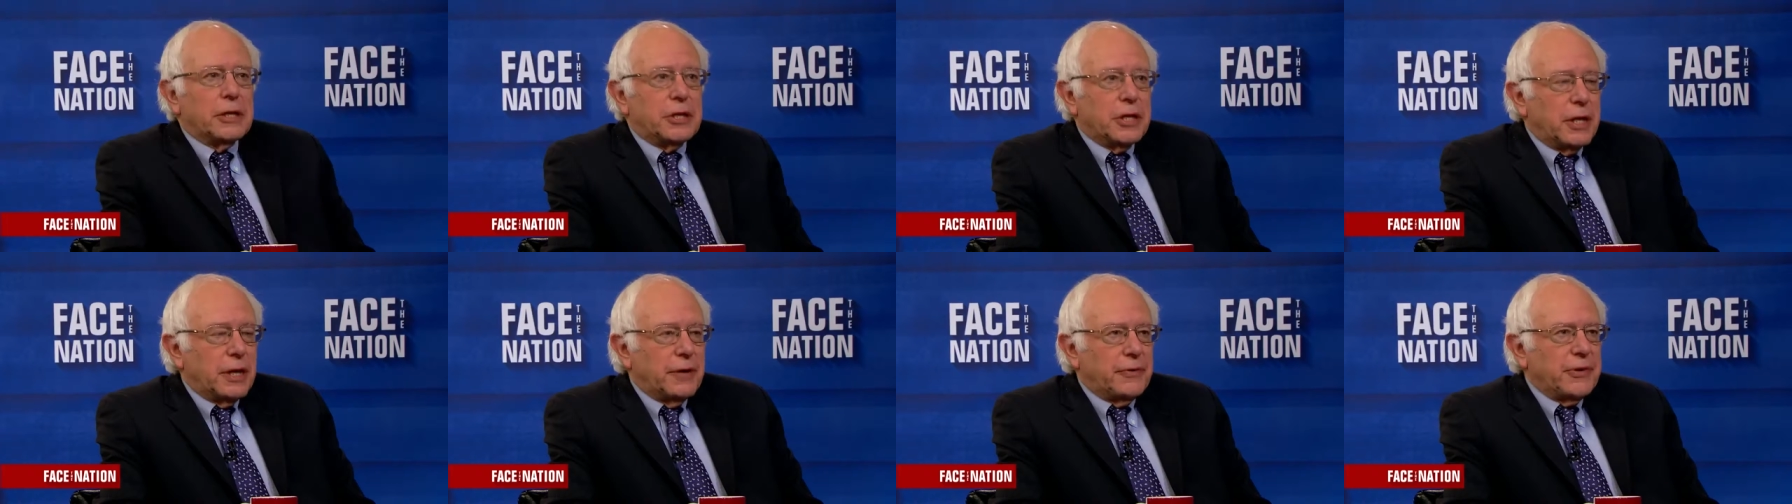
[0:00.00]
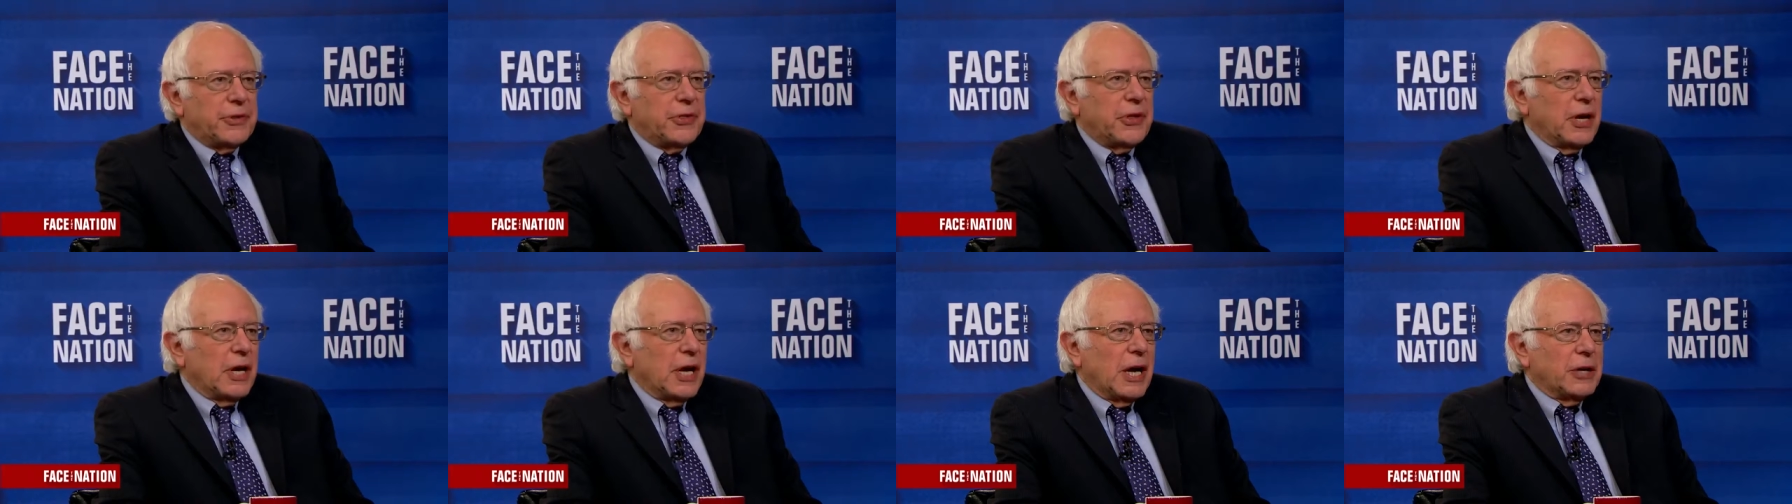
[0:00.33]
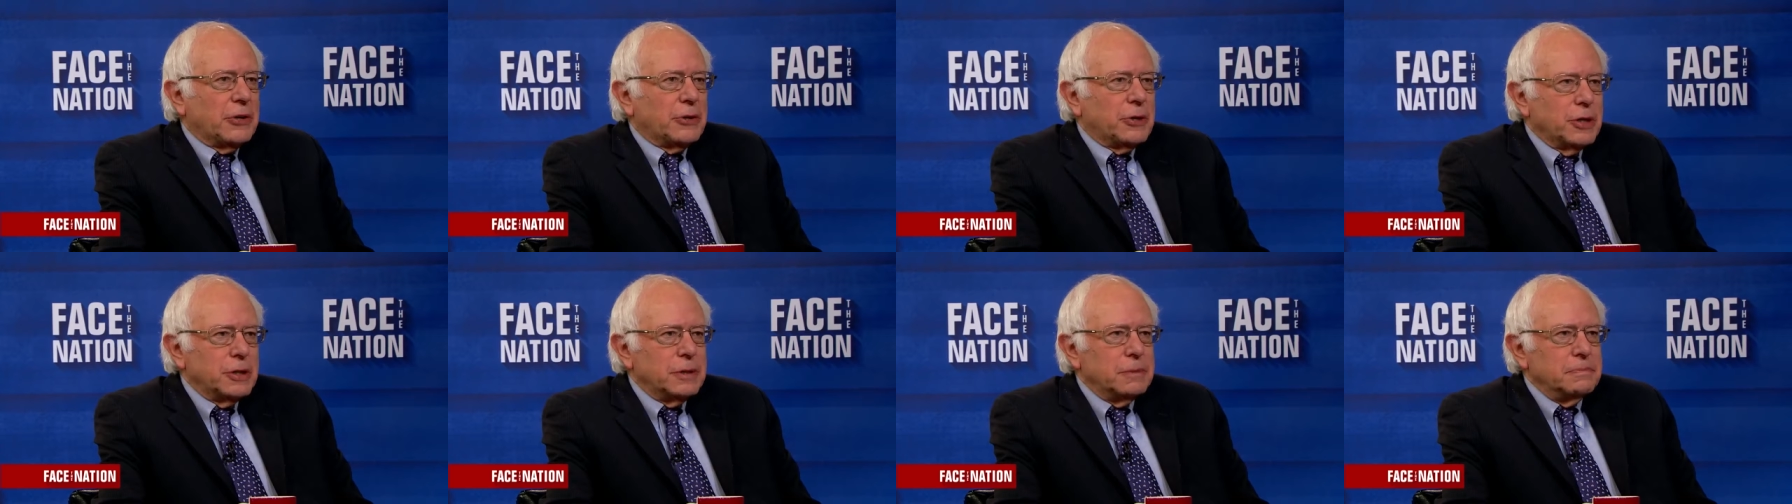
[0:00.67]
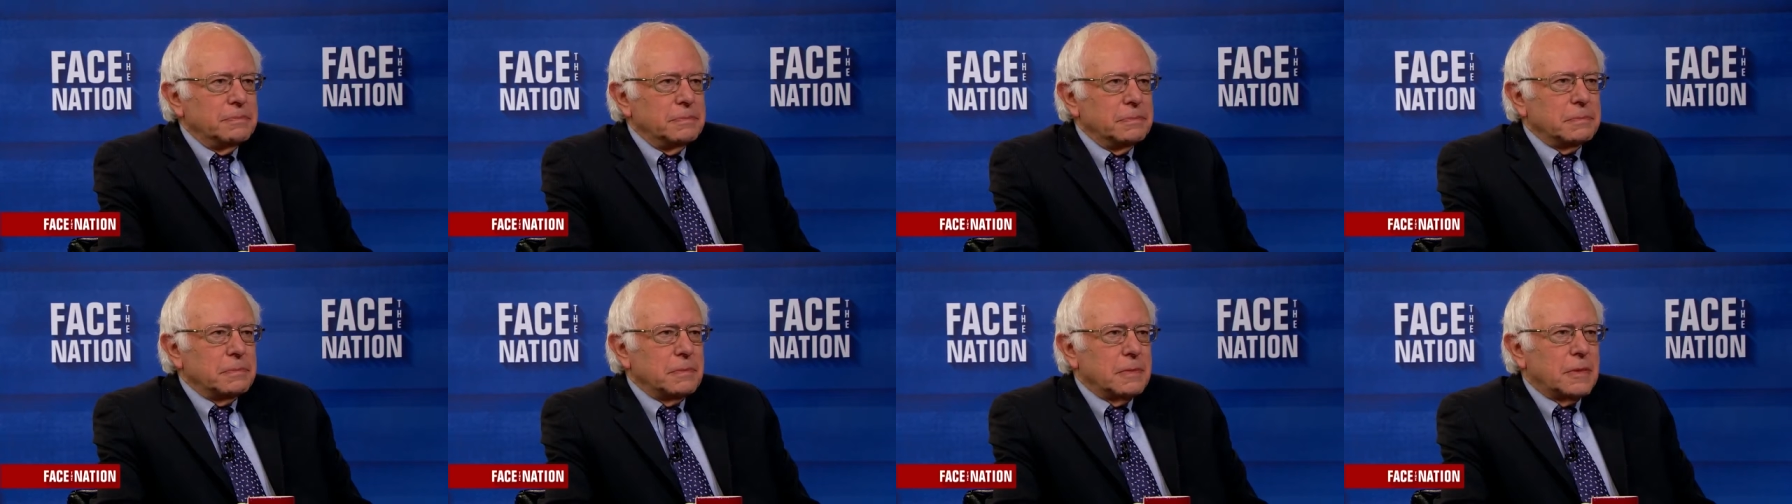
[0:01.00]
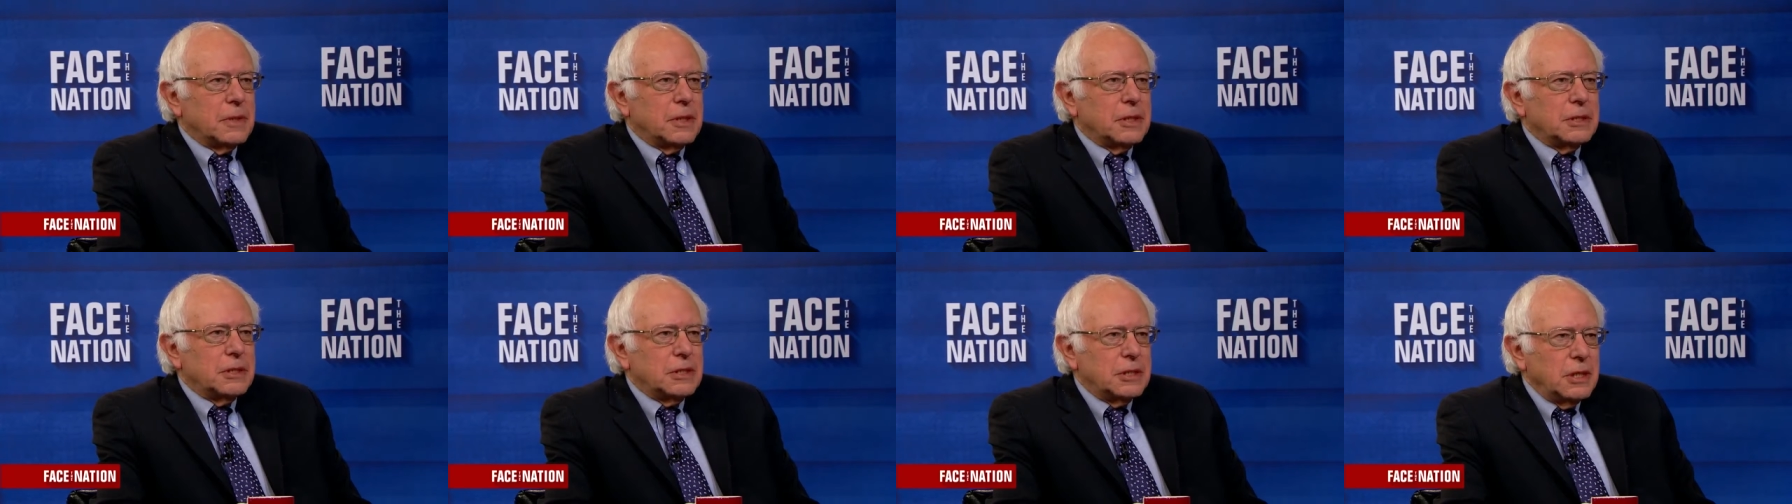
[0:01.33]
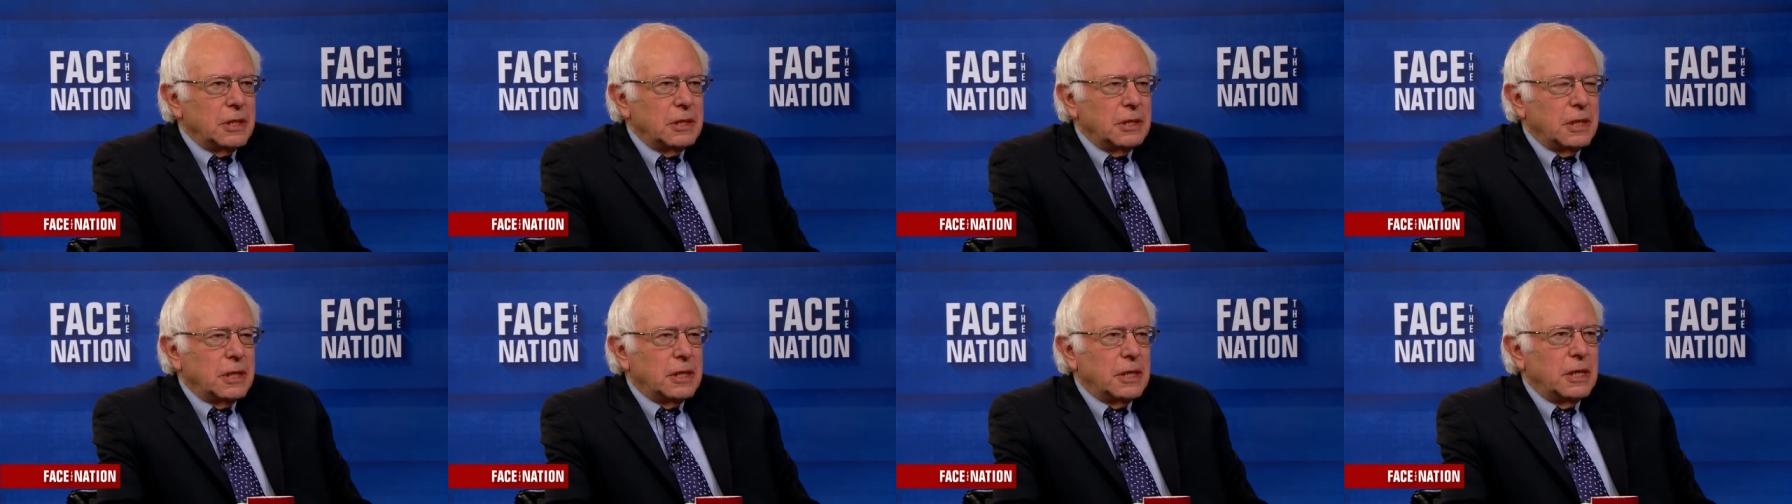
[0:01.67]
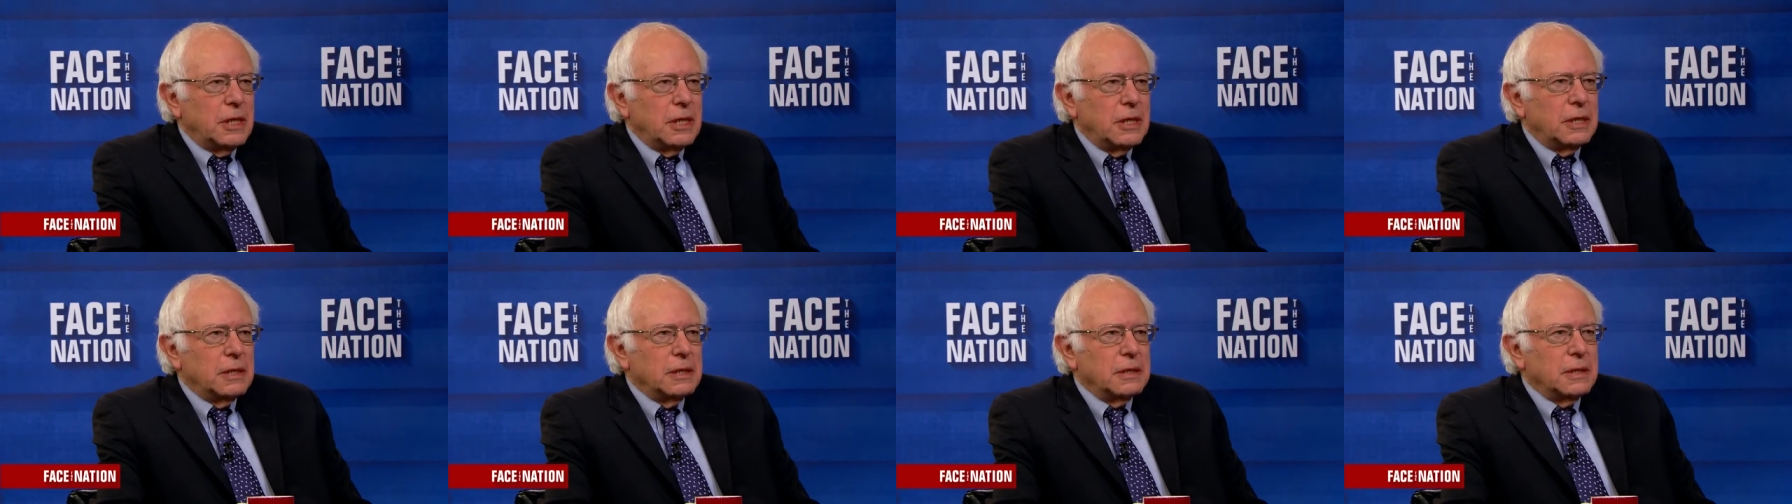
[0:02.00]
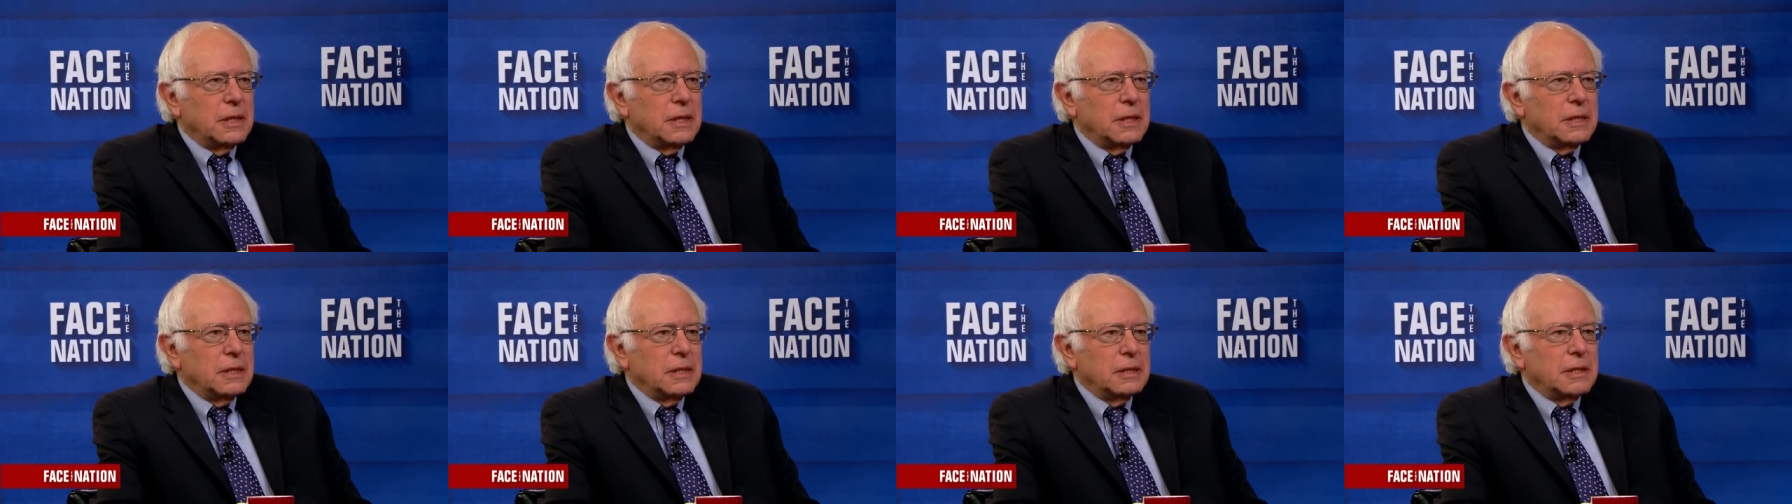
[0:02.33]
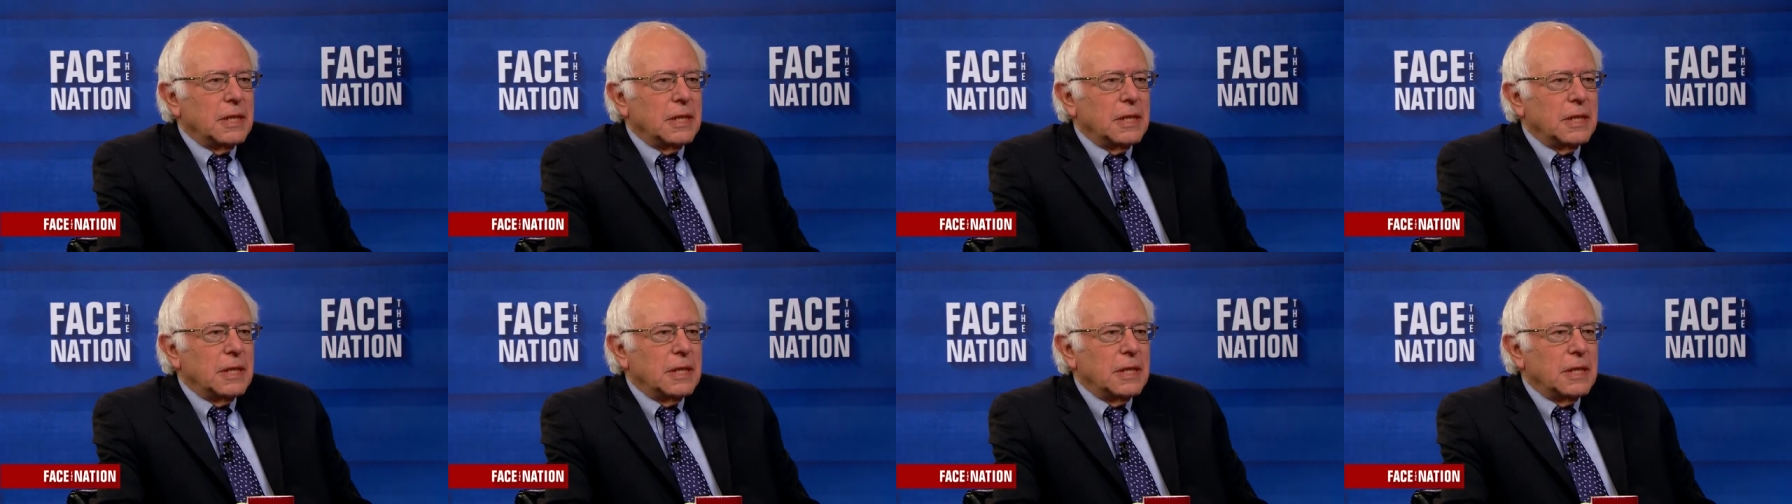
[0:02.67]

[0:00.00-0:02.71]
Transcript: did everything I could to see that he uh,